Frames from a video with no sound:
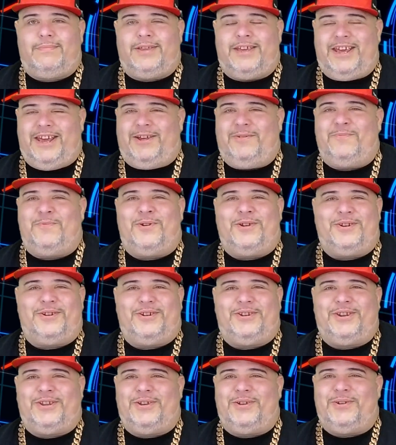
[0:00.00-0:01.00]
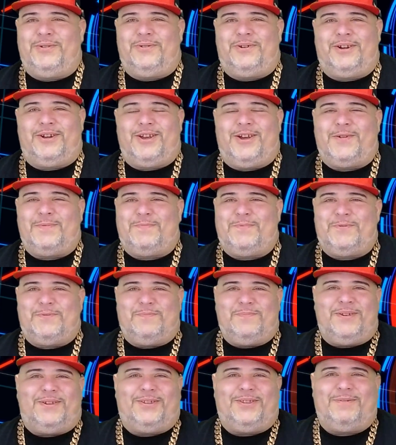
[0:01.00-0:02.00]
Get one or two or a couple,
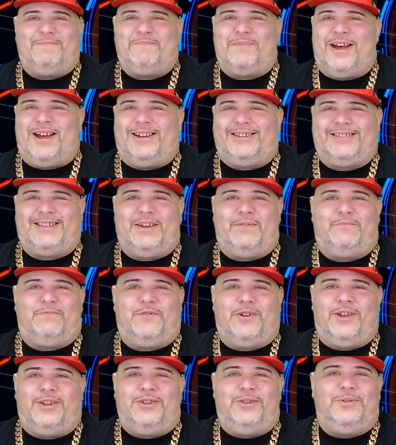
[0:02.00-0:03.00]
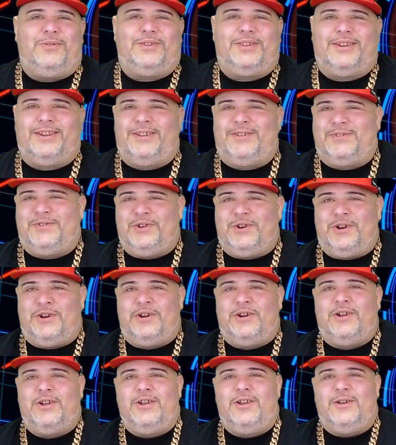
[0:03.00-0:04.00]
build a box, have fun, use it as
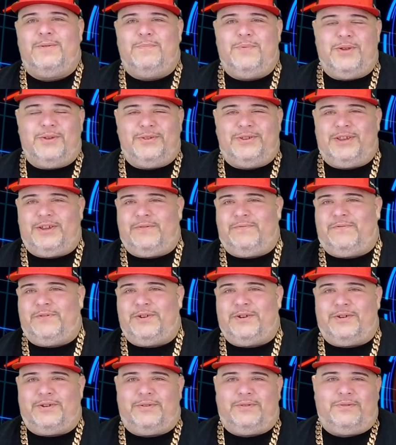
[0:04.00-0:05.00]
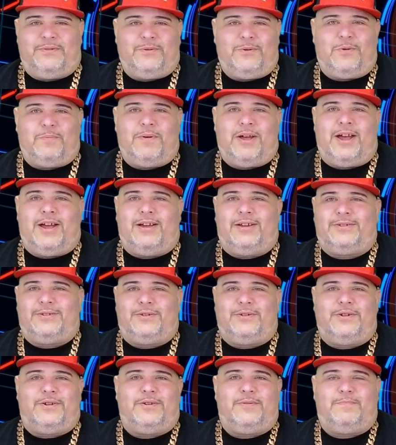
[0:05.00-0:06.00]
your music for your toolbox
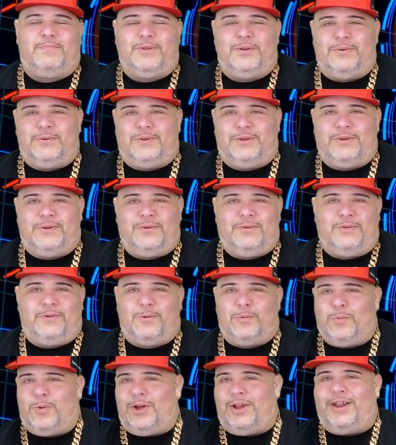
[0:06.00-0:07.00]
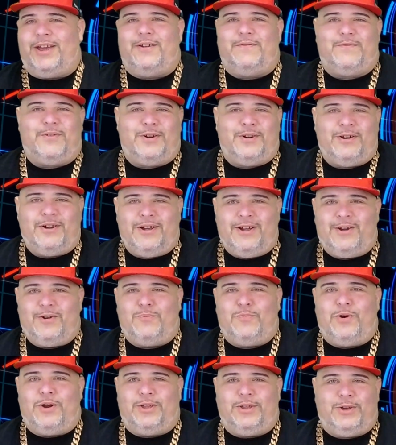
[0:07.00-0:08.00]
or Bluetooth or whatever.
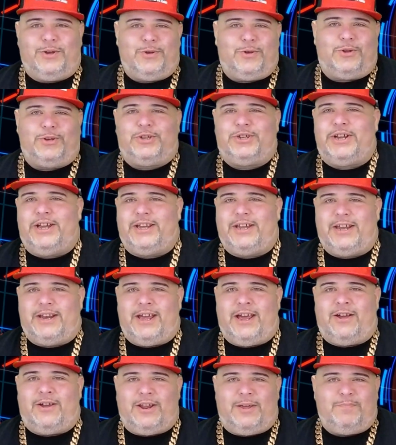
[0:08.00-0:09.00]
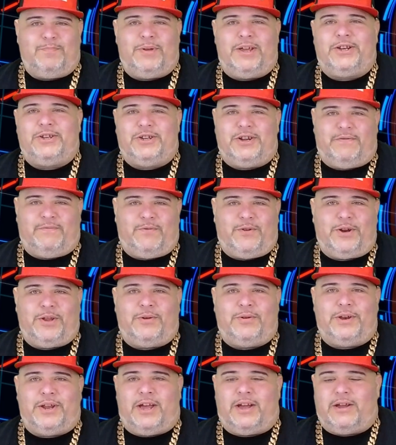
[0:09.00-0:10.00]
Really cool. Check it out at
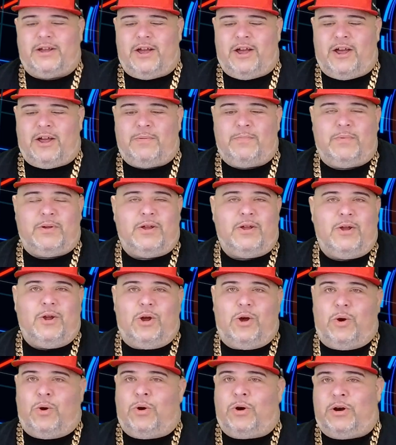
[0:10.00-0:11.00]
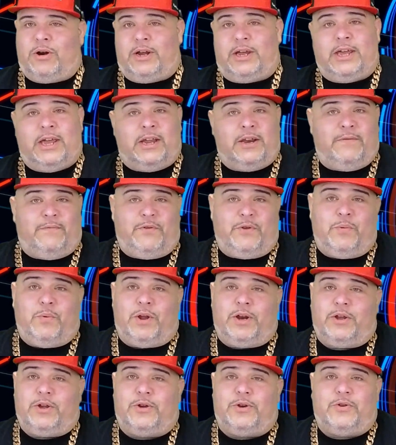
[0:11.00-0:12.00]
bigjeffaudio.com. Or again, if you
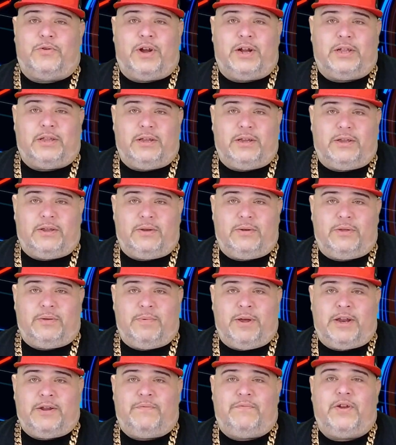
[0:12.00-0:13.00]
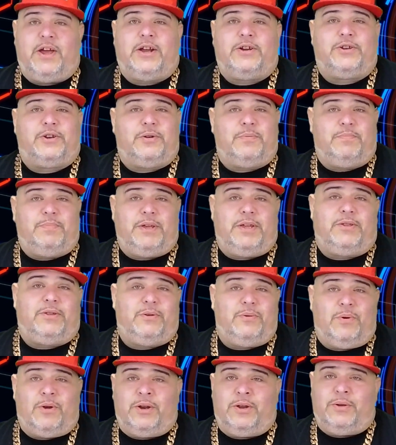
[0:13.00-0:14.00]
want to go directly to the manufacturer,
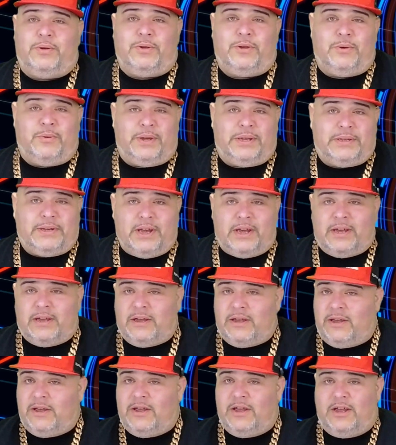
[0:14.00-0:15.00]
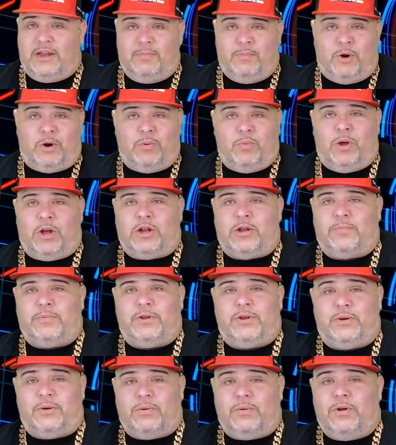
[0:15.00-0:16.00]
B2 Audio USA, you're more than welcome
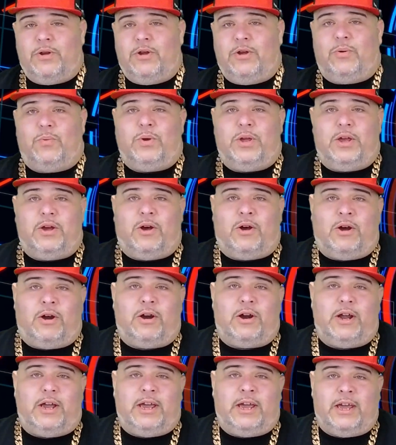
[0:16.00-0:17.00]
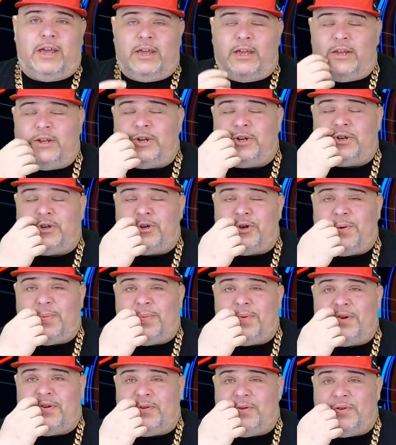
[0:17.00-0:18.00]
to. We are a
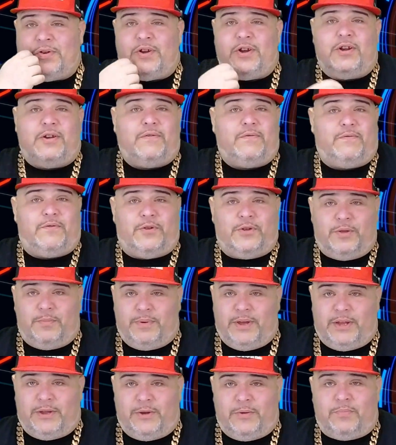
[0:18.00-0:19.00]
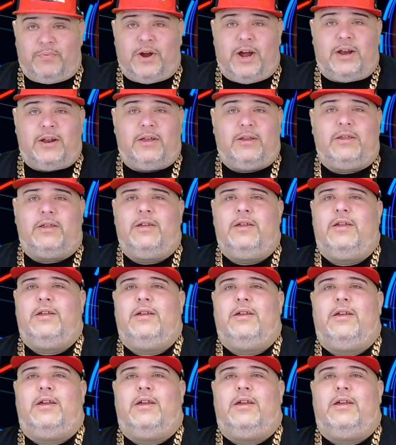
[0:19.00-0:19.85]
distributor for the B2 product.